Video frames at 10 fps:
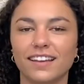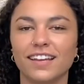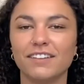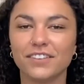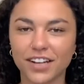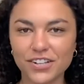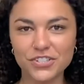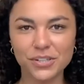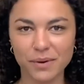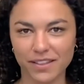If you're
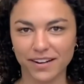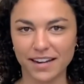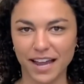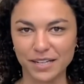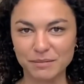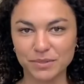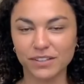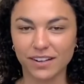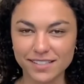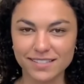unsure whether an item
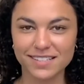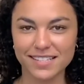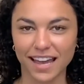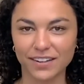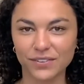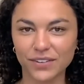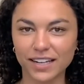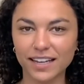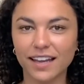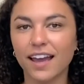belongs in this
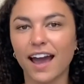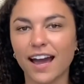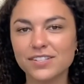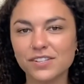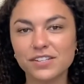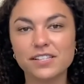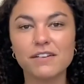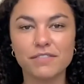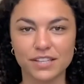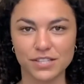category, ask
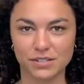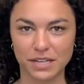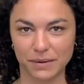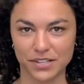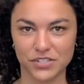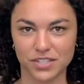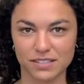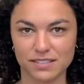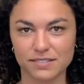yourself these 3 questions.